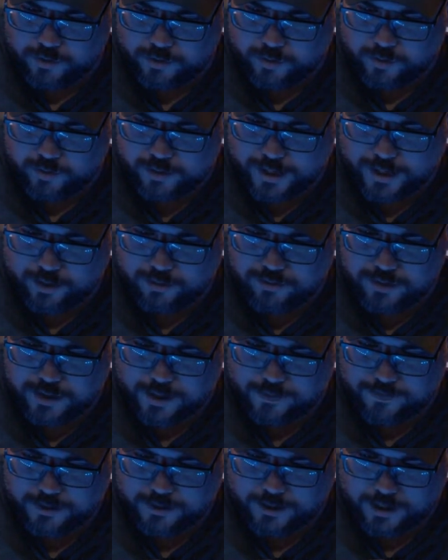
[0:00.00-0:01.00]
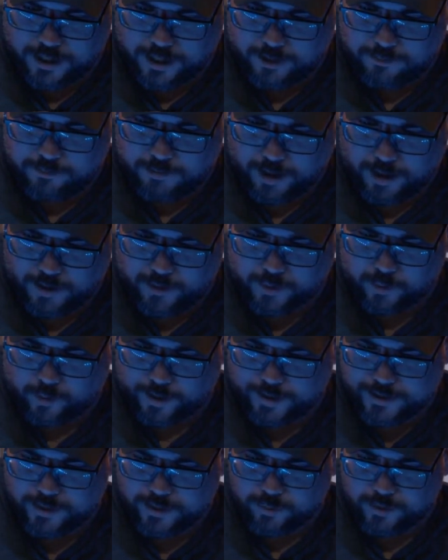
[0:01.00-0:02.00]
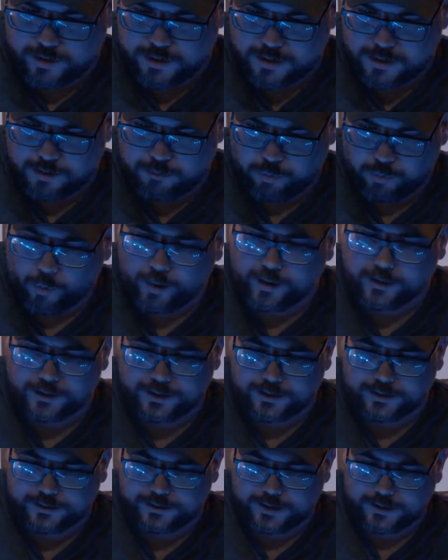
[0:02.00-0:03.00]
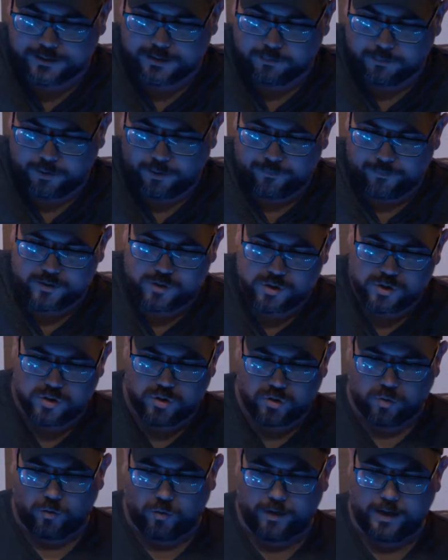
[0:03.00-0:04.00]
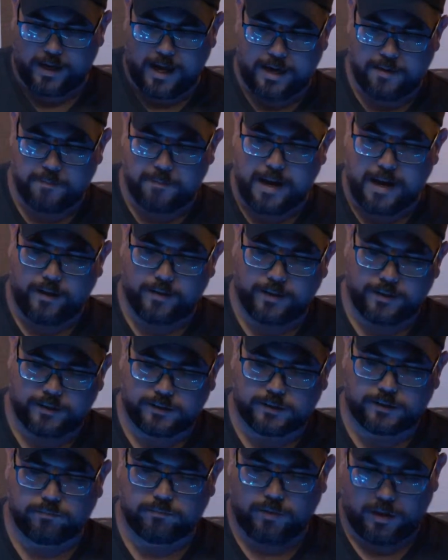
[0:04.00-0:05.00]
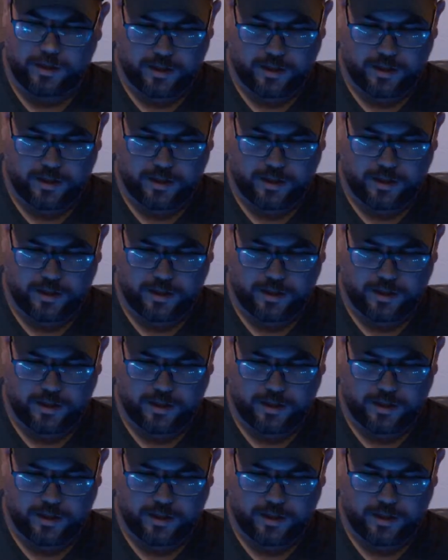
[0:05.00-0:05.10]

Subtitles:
those outside the game. Otherwise, it would seem pointless. It's about the story and balance.